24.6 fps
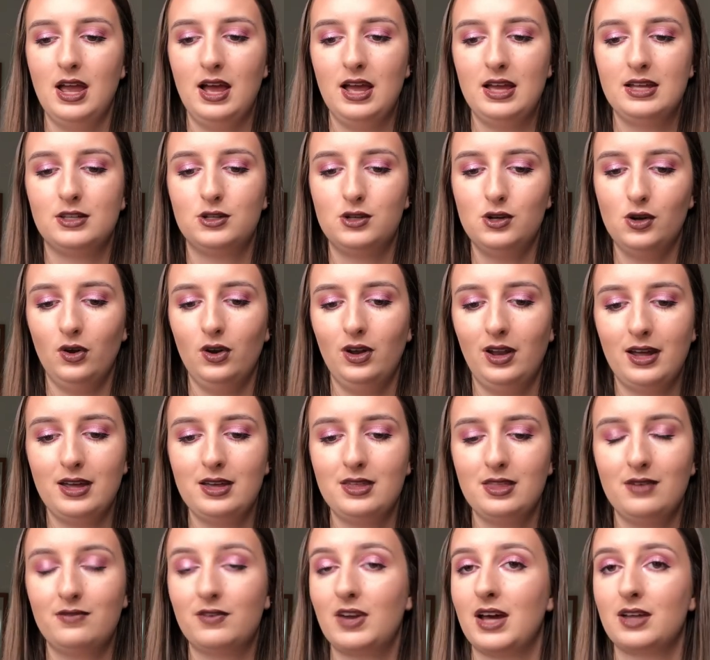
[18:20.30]
It's not like
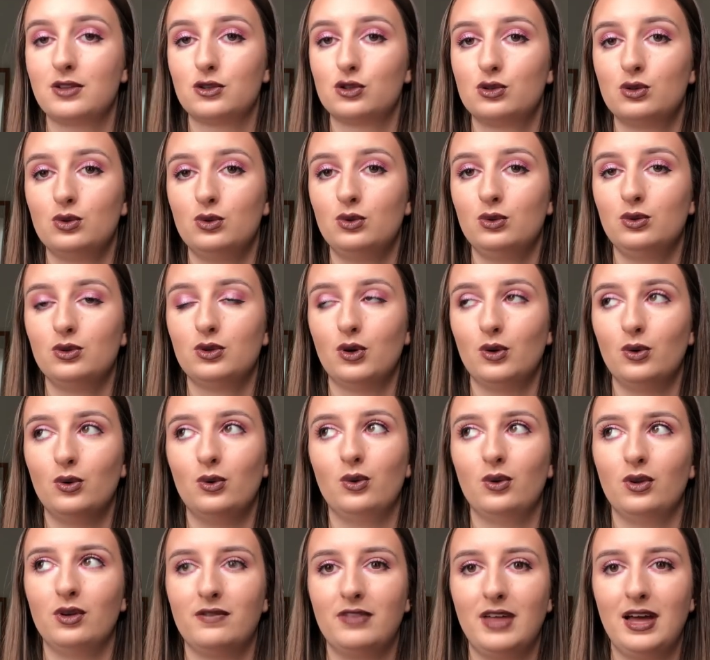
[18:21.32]
they've cancelled
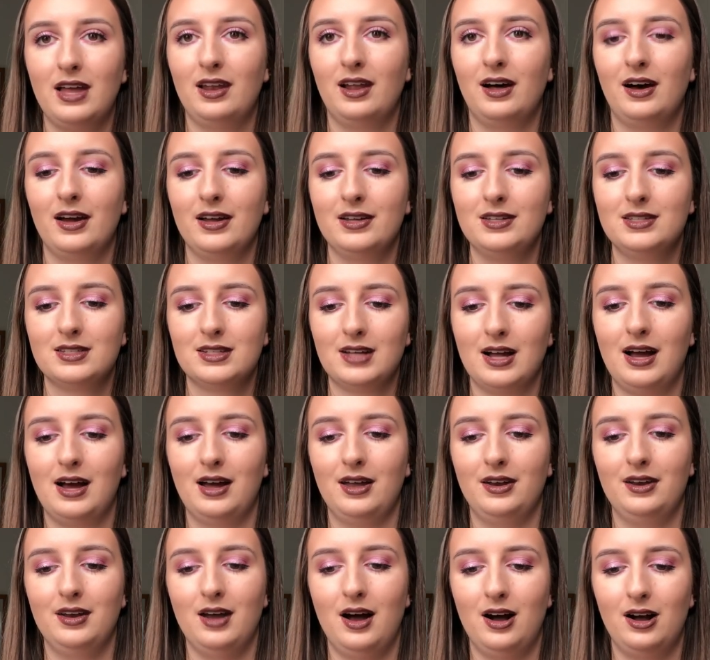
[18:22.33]
all of their lines
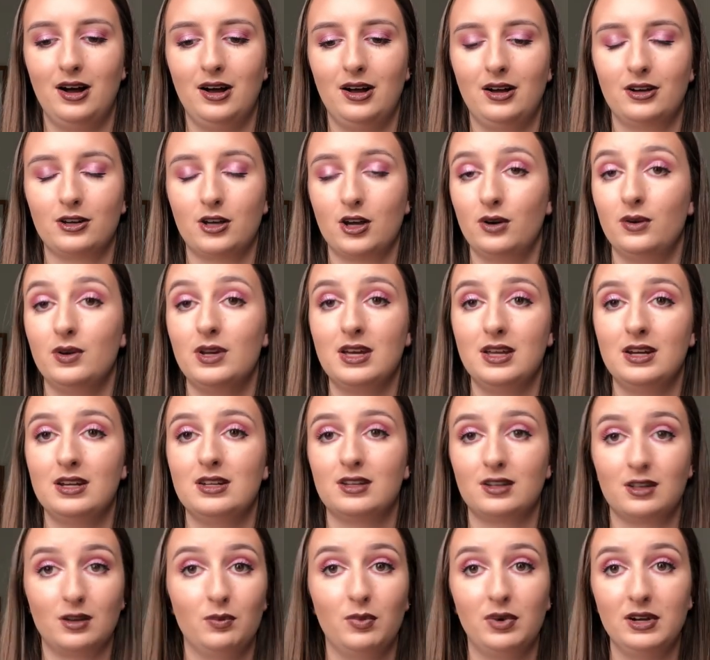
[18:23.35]
and are going in
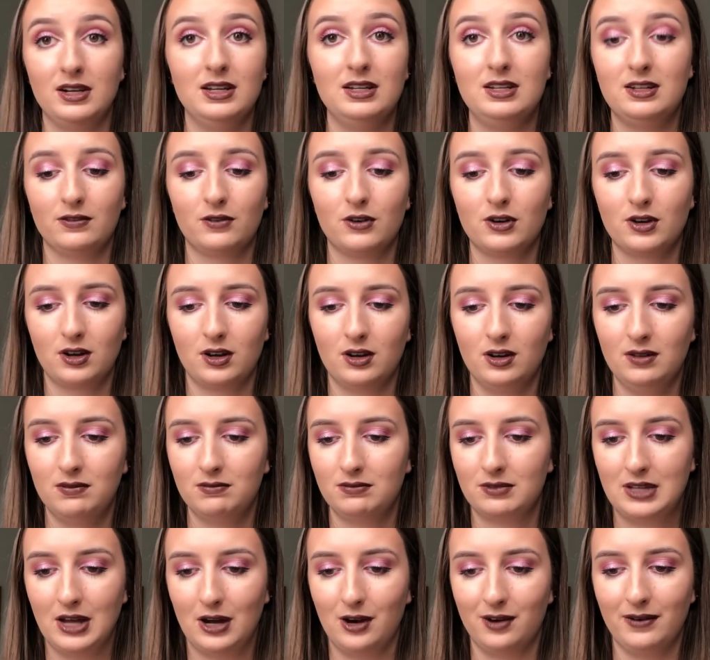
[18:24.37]
a completely different
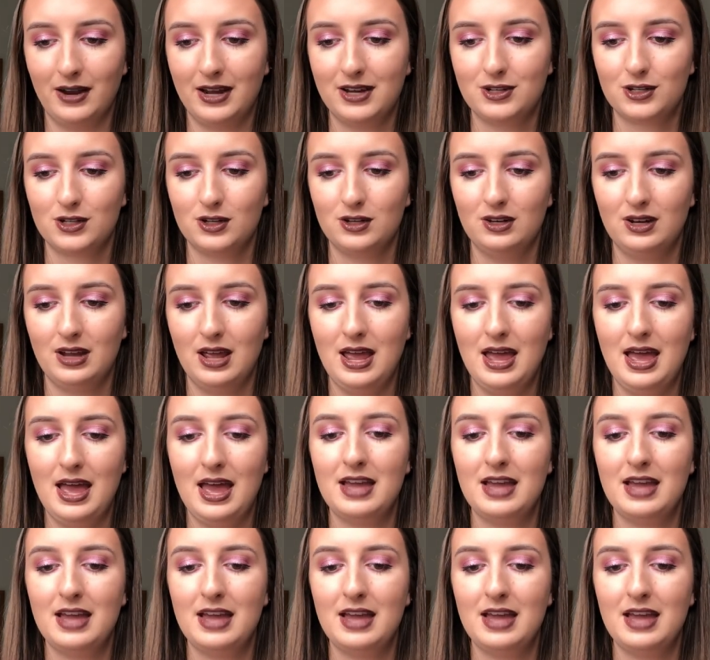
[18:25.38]
direction.